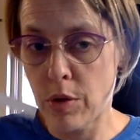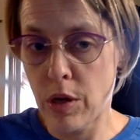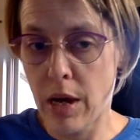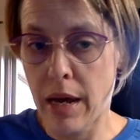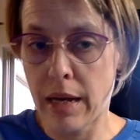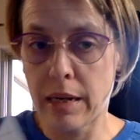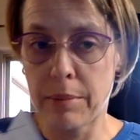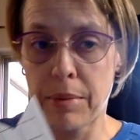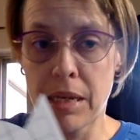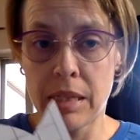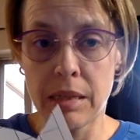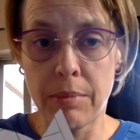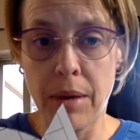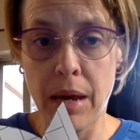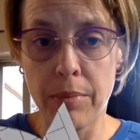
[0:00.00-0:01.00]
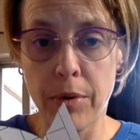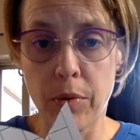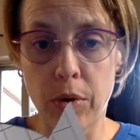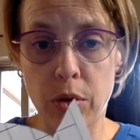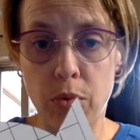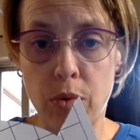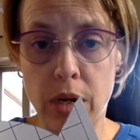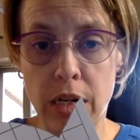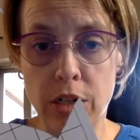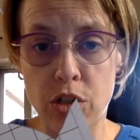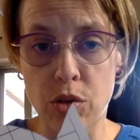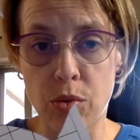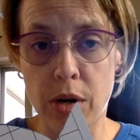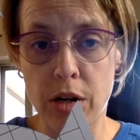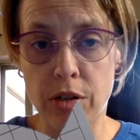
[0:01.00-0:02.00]
and a piece of paper with 1-inch
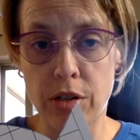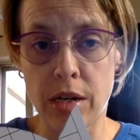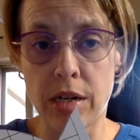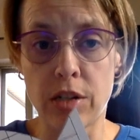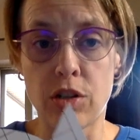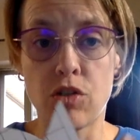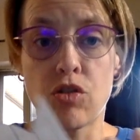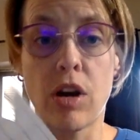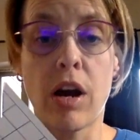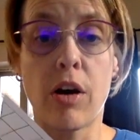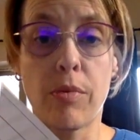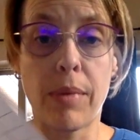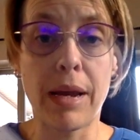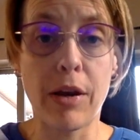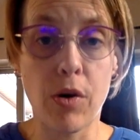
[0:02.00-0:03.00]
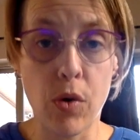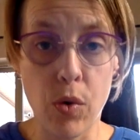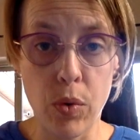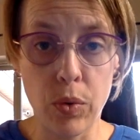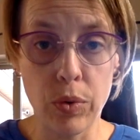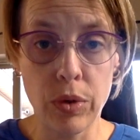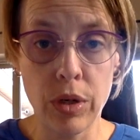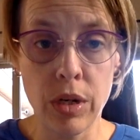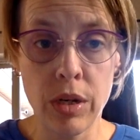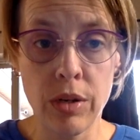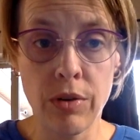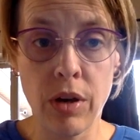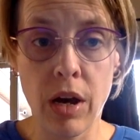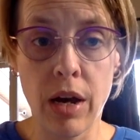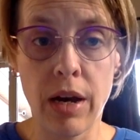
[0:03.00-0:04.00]
squares on it to draw out my own
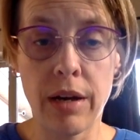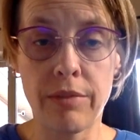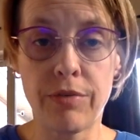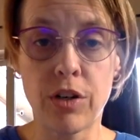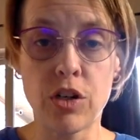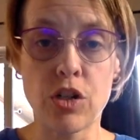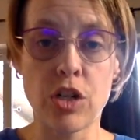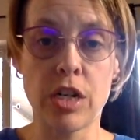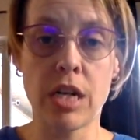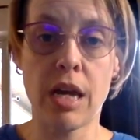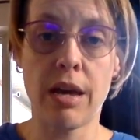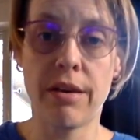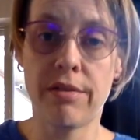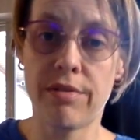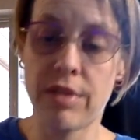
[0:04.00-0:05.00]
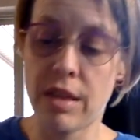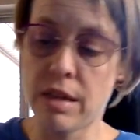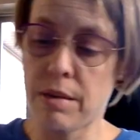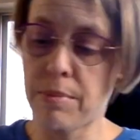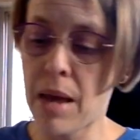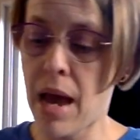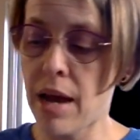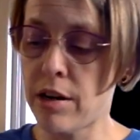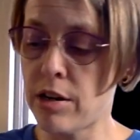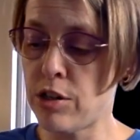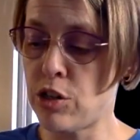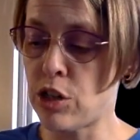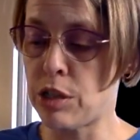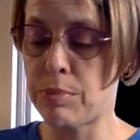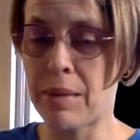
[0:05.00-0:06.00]
version of the pattern,
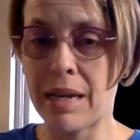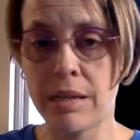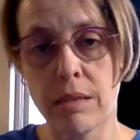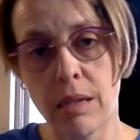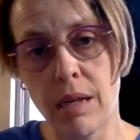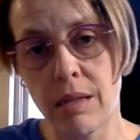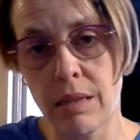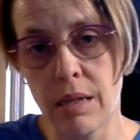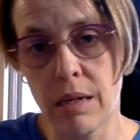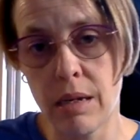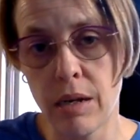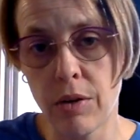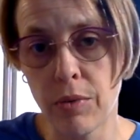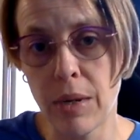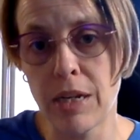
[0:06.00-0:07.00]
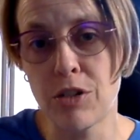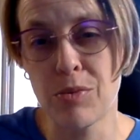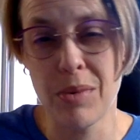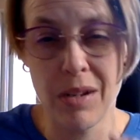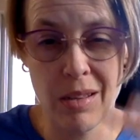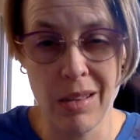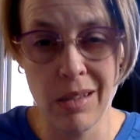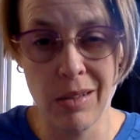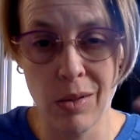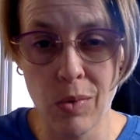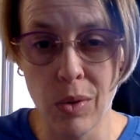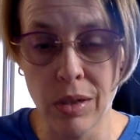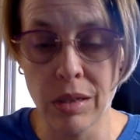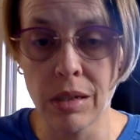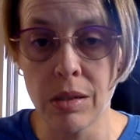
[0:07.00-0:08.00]
just based on the arrangement of the
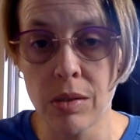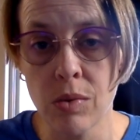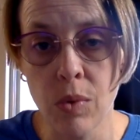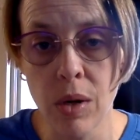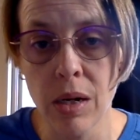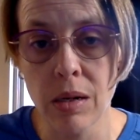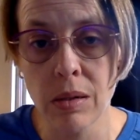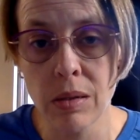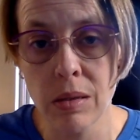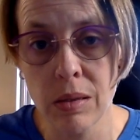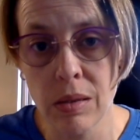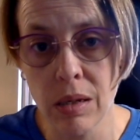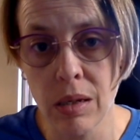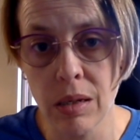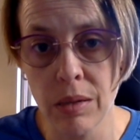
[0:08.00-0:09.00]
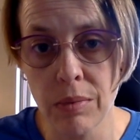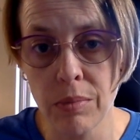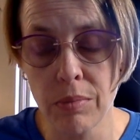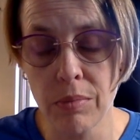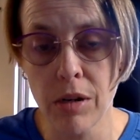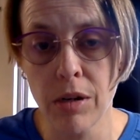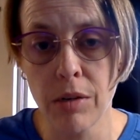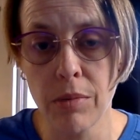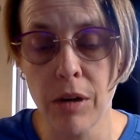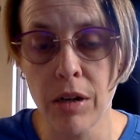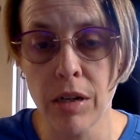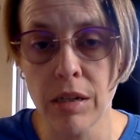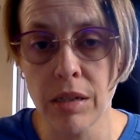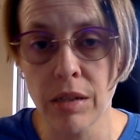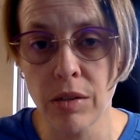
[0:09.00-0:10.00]
quilting squares, the
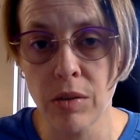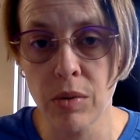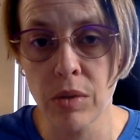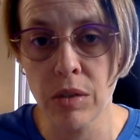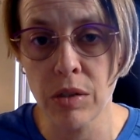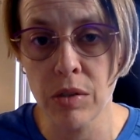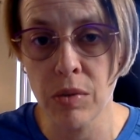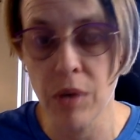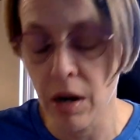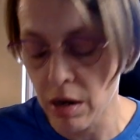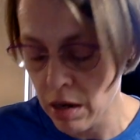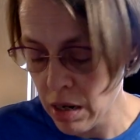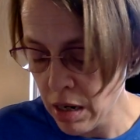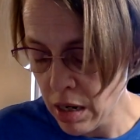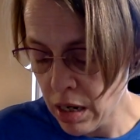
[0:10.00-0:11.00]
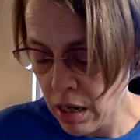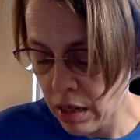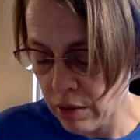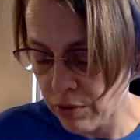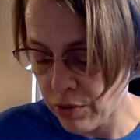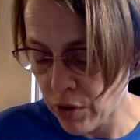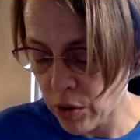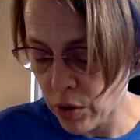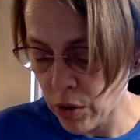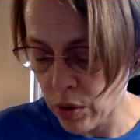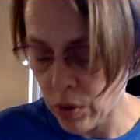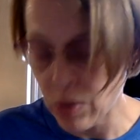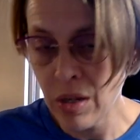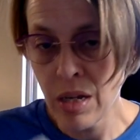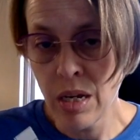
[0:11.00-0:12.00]
markings on the quilting square in the
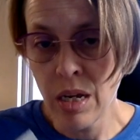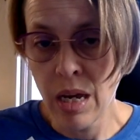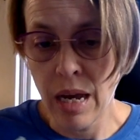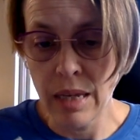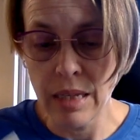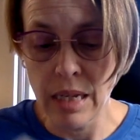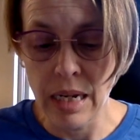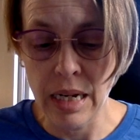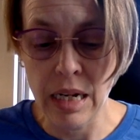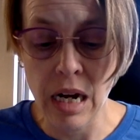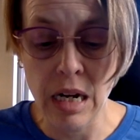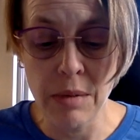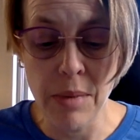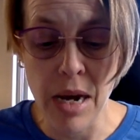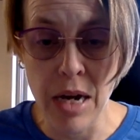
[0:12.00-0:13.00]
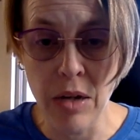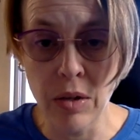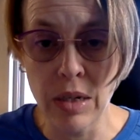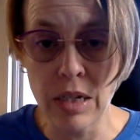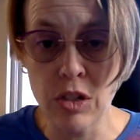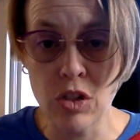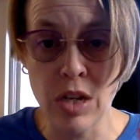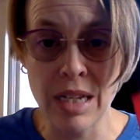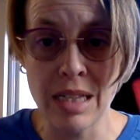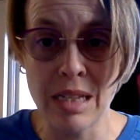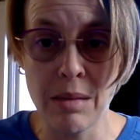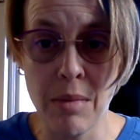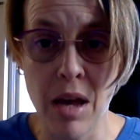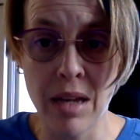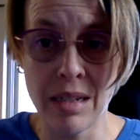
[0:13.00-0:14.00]
photo. And then I cut them out and traced
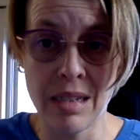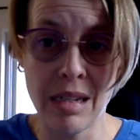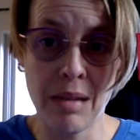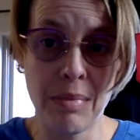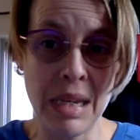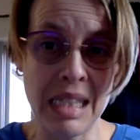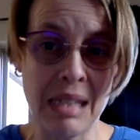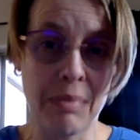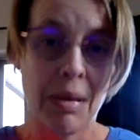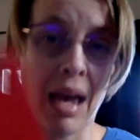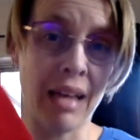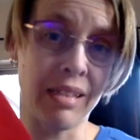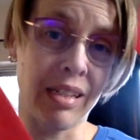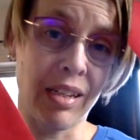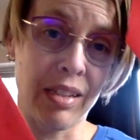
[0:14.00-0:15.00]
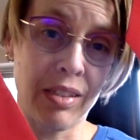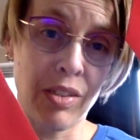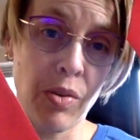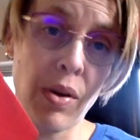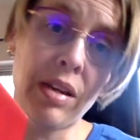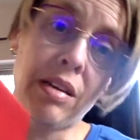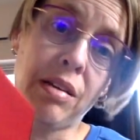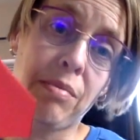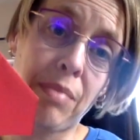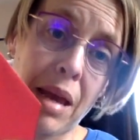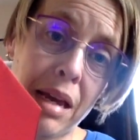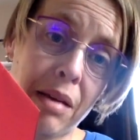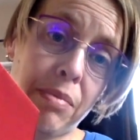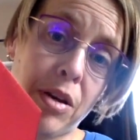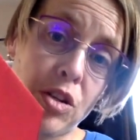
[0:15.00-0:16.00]
them onto a piece of plastic so I could
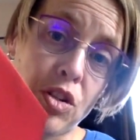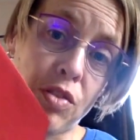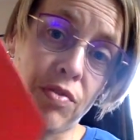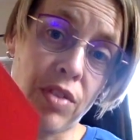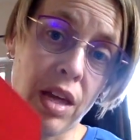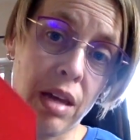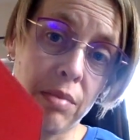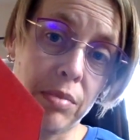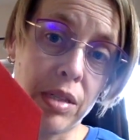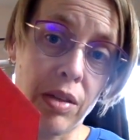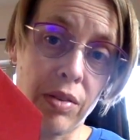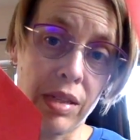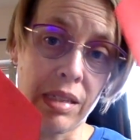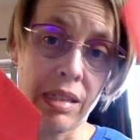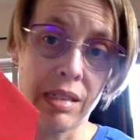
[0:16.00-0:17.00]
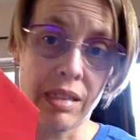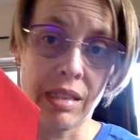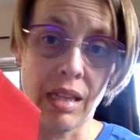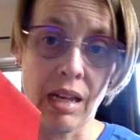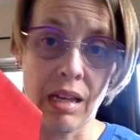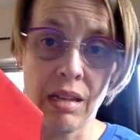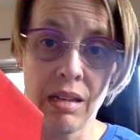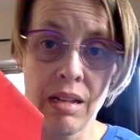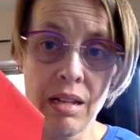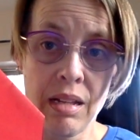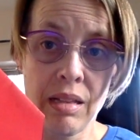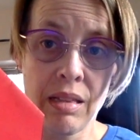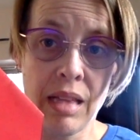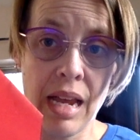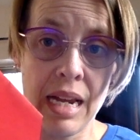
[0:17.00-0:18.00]
make a bunch of them. So this is the
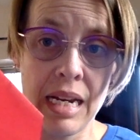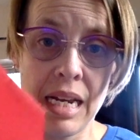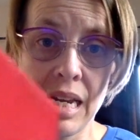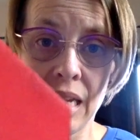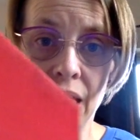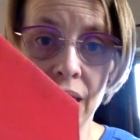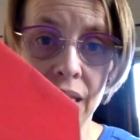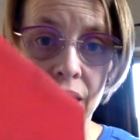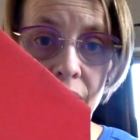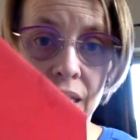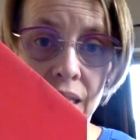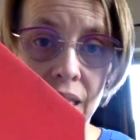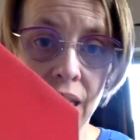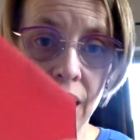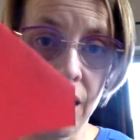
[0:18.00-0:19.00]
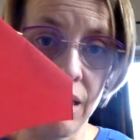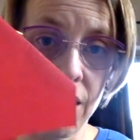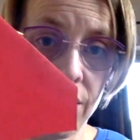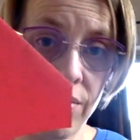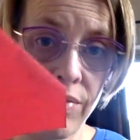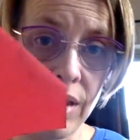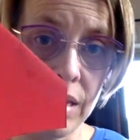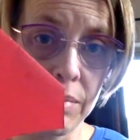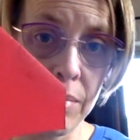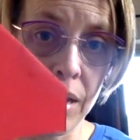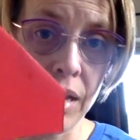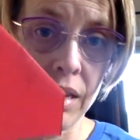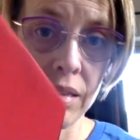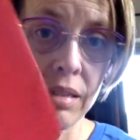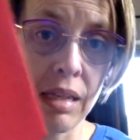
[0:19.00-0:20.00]
lining and this is the face
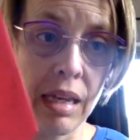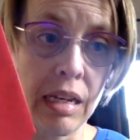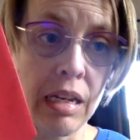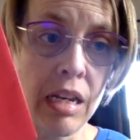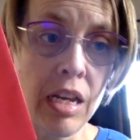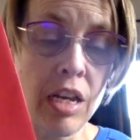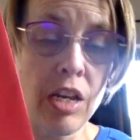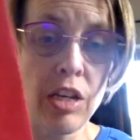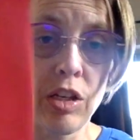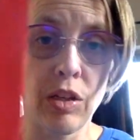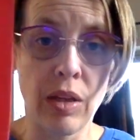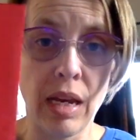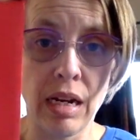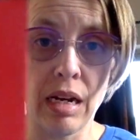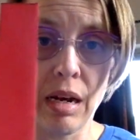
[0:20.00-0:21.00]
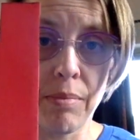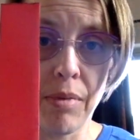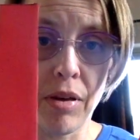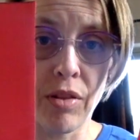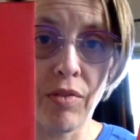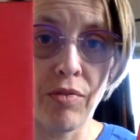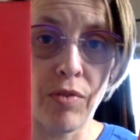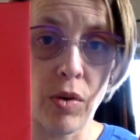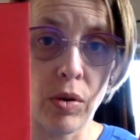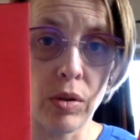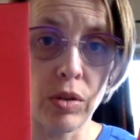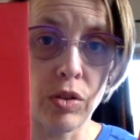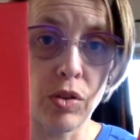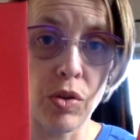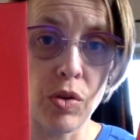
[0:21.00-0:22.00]
mask, and you line it up on the fold
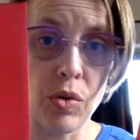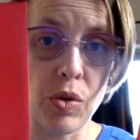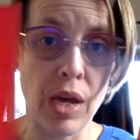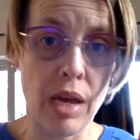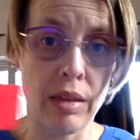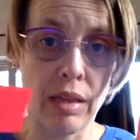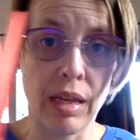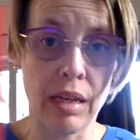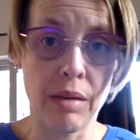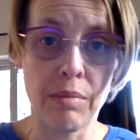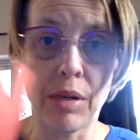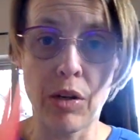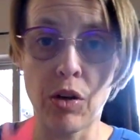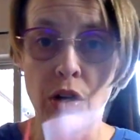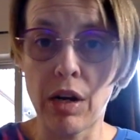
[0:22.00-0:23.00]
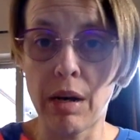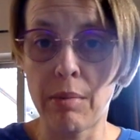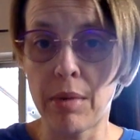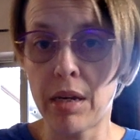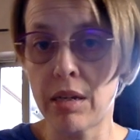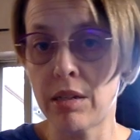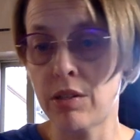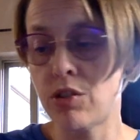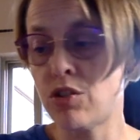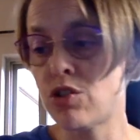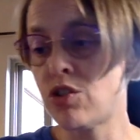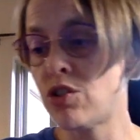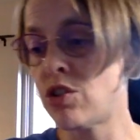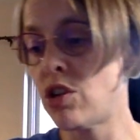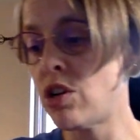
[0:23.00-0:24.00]
so you get like a mirror
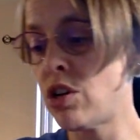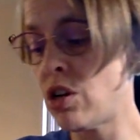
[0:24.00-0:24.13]
image.